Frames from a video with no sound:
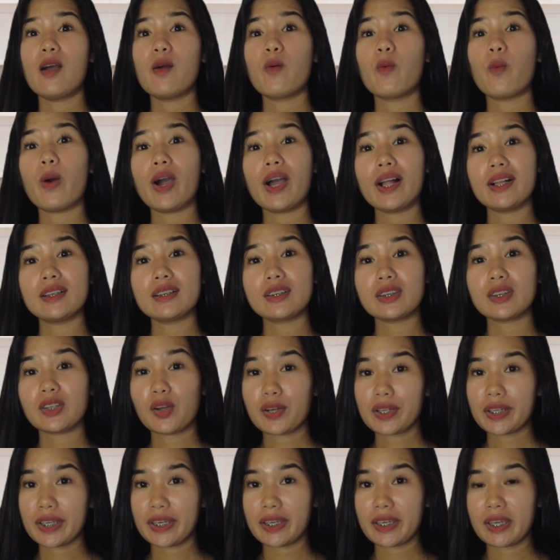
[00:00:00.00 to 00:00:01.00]
while
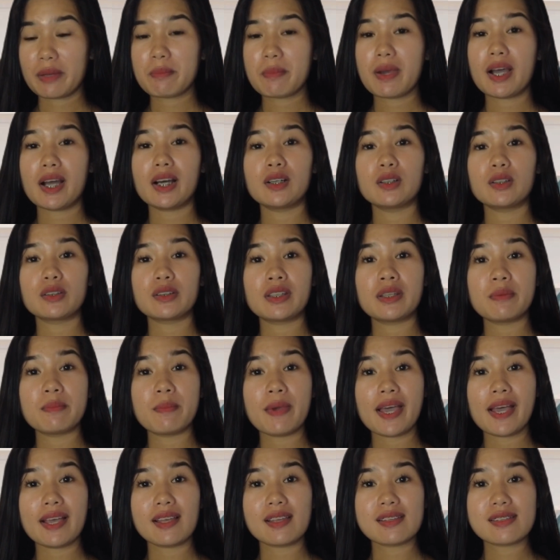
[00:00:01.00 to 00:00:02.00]
talking about the
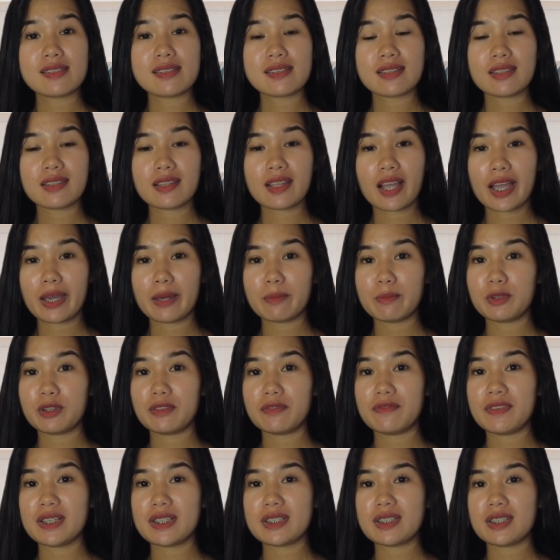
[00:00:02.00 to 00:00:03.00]
best time to
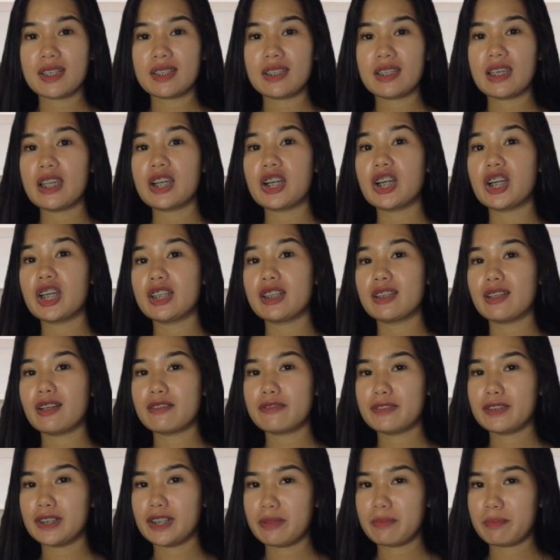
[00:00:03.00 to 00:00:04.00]
visit here in the
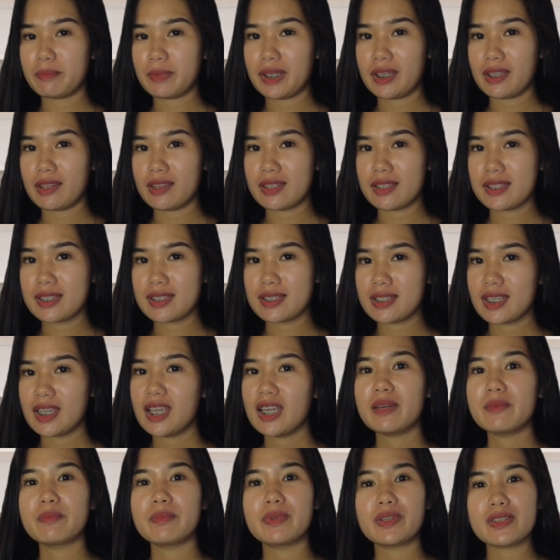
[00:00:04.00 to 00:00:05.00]
Philippines,
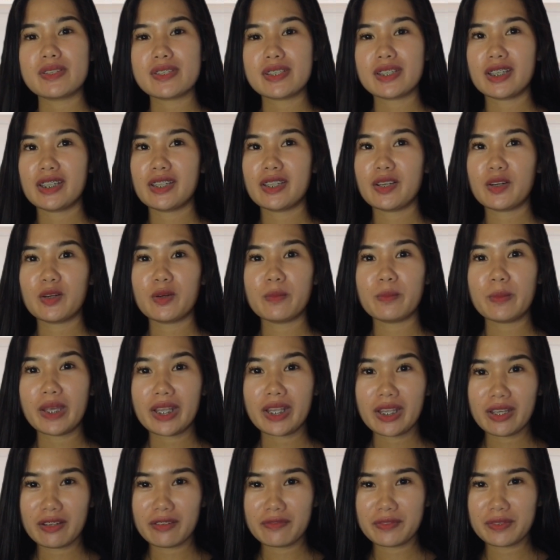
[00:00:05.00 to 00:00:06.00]
because I know
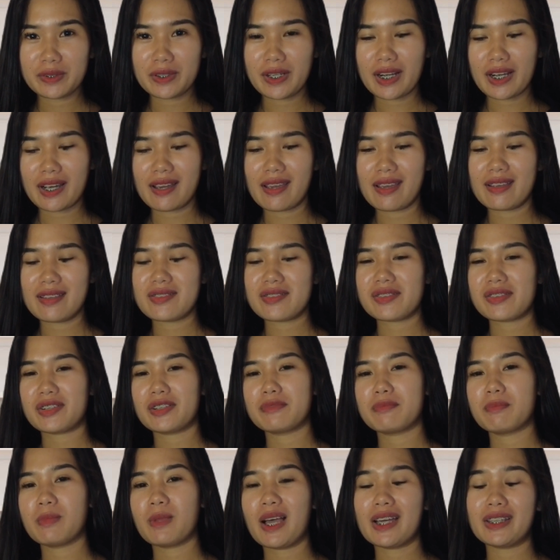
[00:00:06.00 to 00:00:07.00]
many of you guys
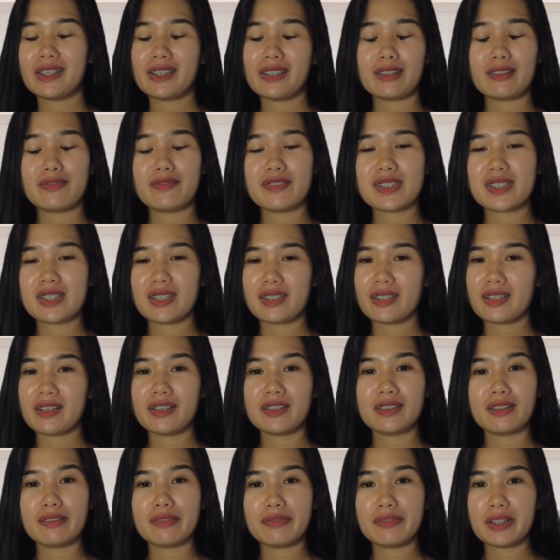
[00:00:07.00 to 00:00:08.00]
are planning to visit here
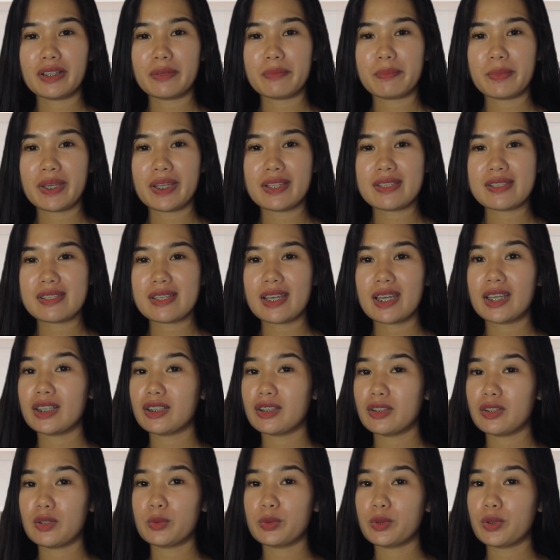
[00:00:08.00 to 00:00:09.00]
in the Philippines
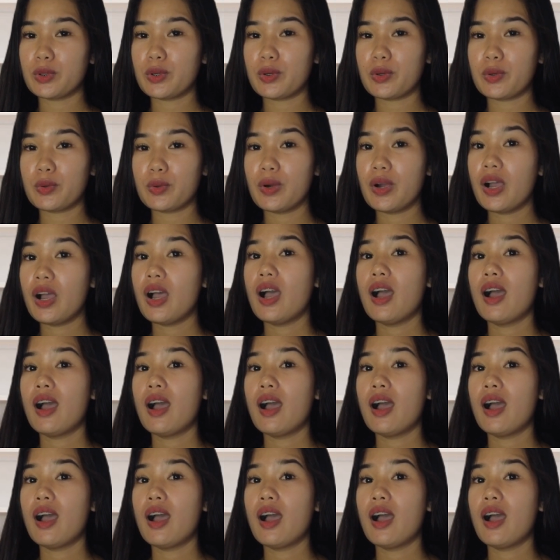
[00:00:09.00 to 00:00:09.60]
and don't know